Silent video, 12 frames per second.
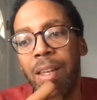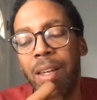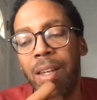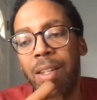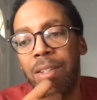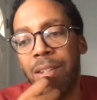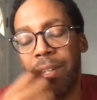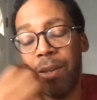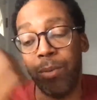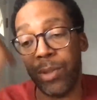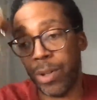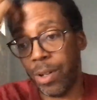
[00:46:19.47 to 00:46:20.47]
because it
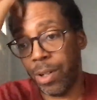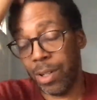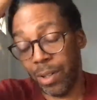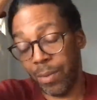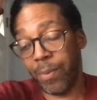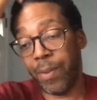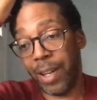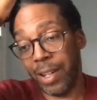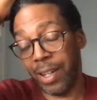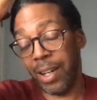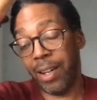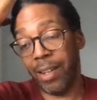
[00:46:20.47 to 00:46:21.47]
was hard to find
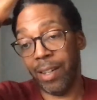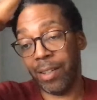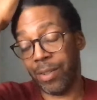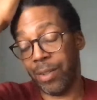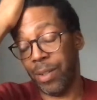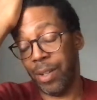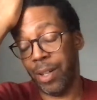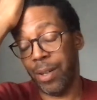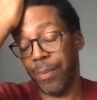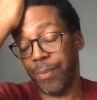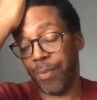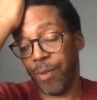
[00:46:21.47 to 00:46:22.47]
it. I looked on
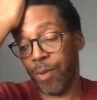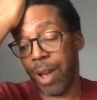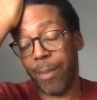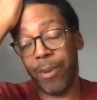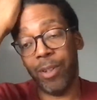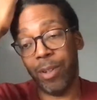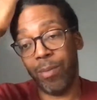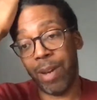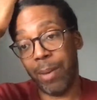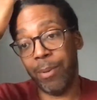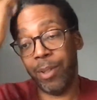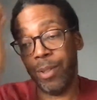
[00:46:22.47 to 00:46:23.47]
Robinhood.
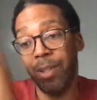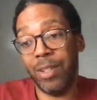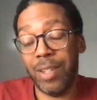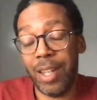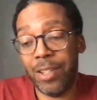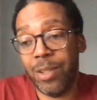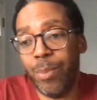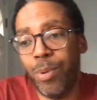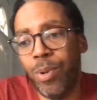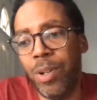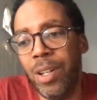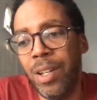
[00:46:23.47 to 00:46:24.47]
Robinhood does not
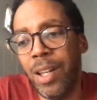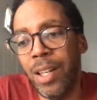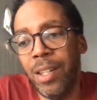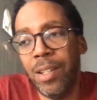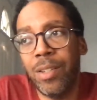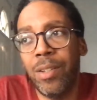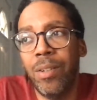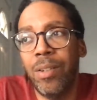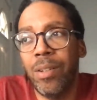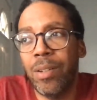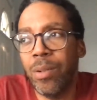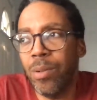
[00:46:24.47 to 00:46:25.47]
support it. I looked
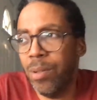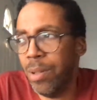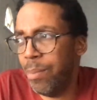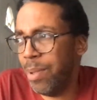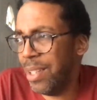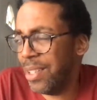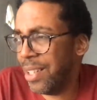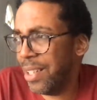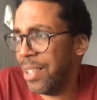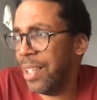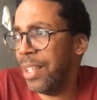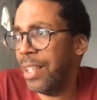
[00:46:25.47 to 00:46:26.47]
on Coinbase. I
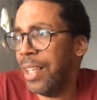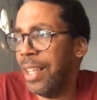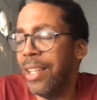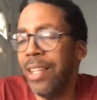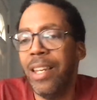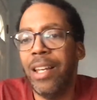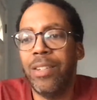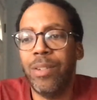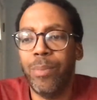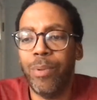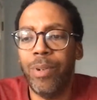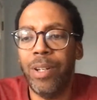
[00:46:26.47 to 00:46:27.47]
think they did not
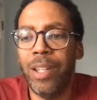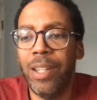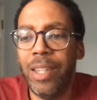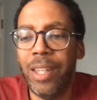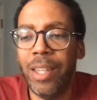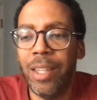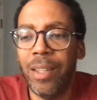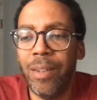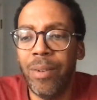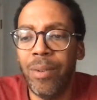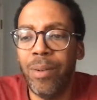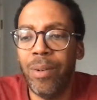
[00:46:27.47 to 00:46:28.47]
support it. I think,
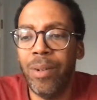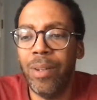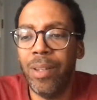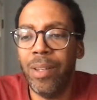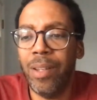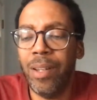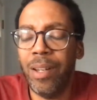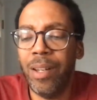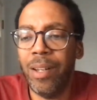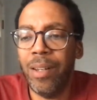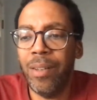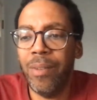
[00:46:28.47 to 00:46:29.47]
or
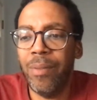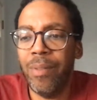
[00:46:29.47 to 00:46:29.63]
uh,